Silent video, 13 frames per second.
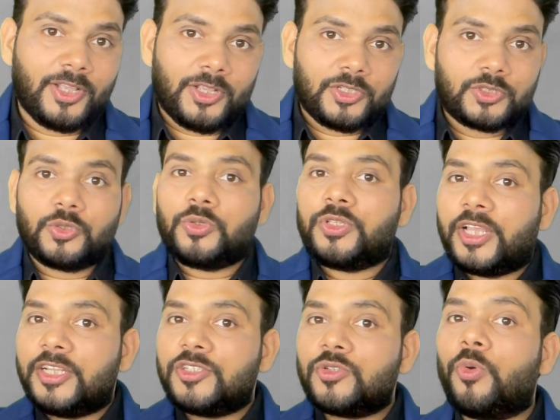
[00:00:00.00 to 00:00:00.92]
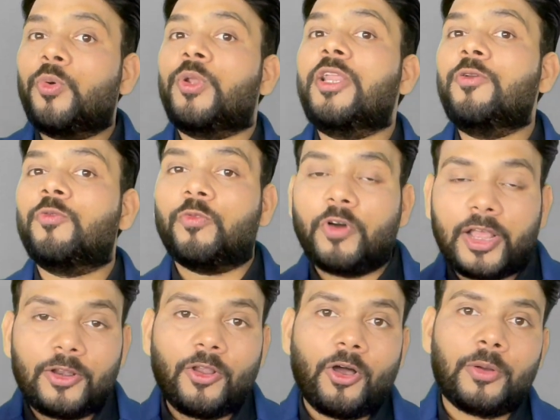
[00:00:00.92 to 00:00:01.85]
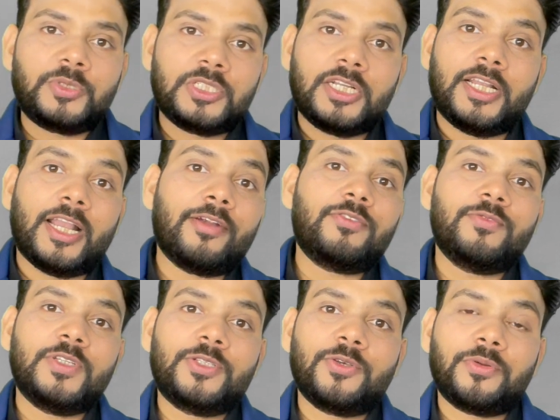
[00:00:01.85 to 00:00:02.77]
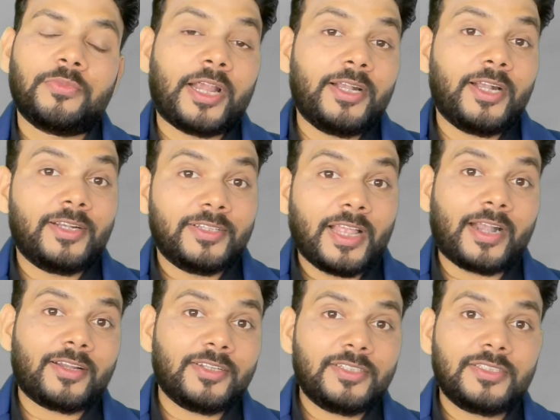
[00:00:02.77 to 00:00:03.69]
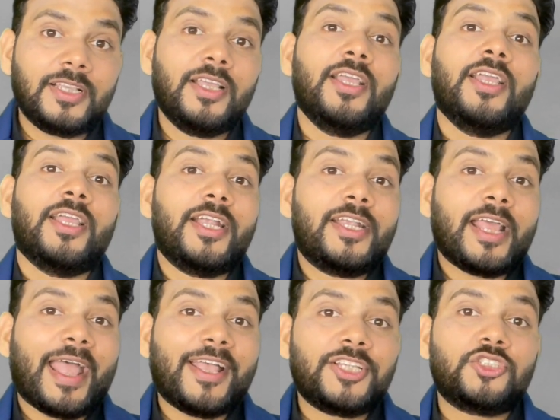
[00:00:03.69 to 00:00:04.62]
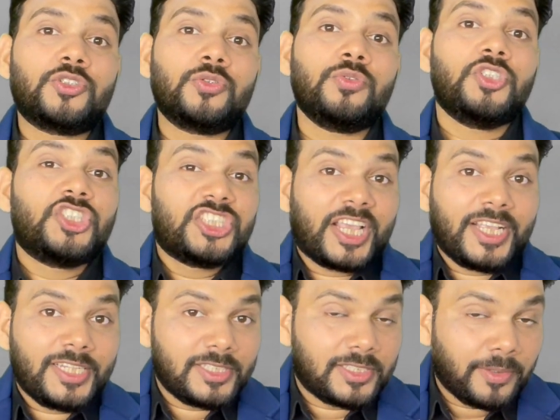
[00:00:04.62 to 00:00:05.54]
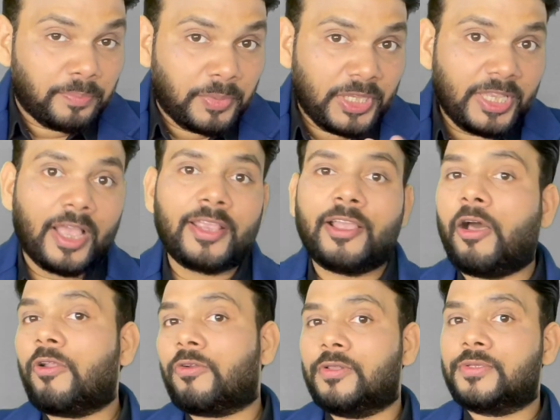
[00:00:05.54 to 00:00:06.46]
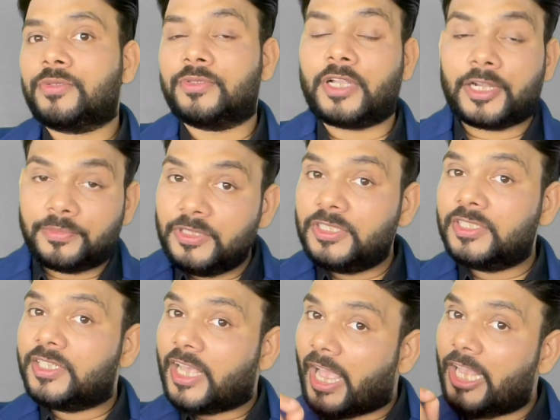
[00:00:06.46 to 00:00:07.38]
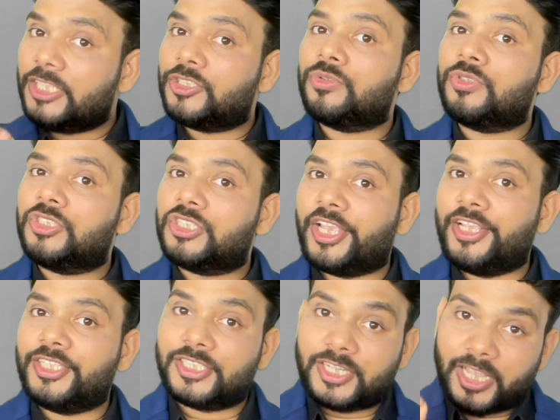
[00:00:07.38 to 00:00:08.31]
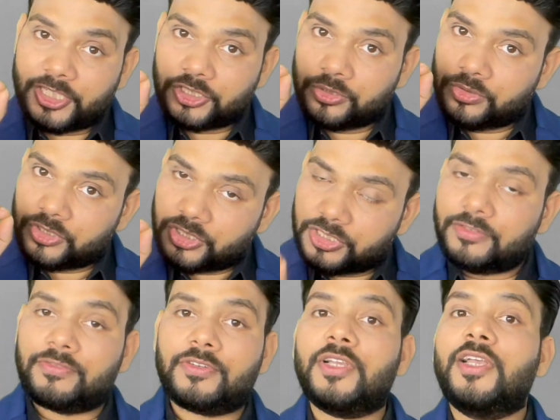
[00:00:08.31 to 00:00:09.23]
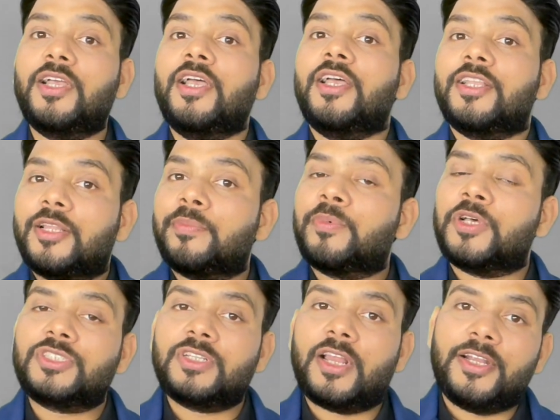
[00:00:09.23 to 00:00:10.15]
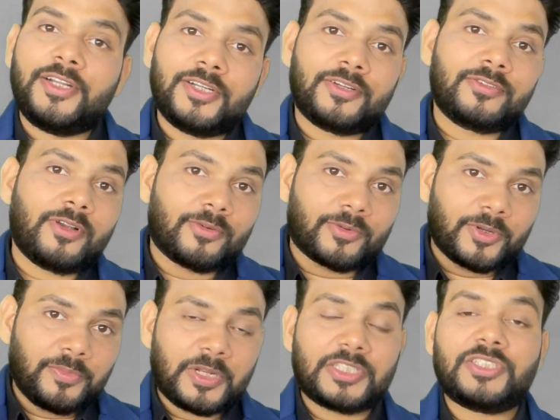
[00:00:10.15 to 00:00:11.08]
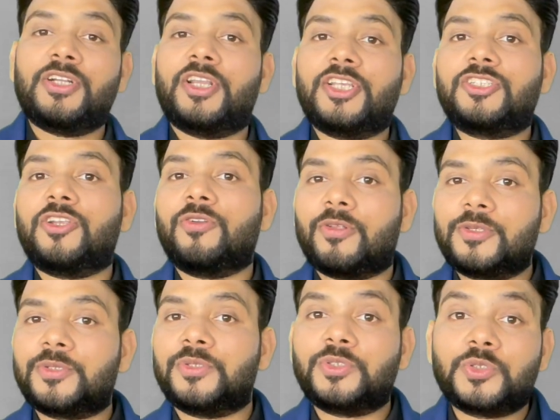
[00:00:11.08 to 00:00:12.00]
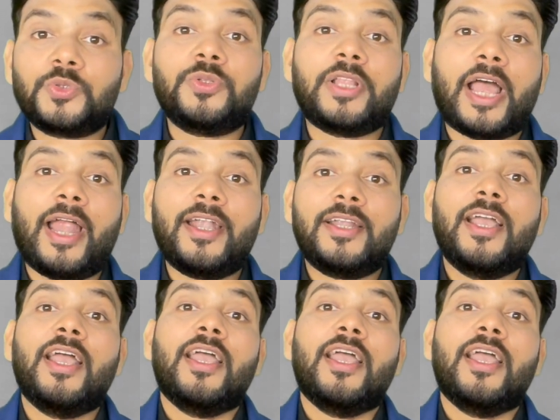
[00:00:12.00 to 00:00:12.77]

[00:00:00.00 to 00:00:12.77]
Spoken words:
So there is only one option left with your mind, and that is it has to change the PIR also. That means it has to change, it has to shift the personal internal representation also, so that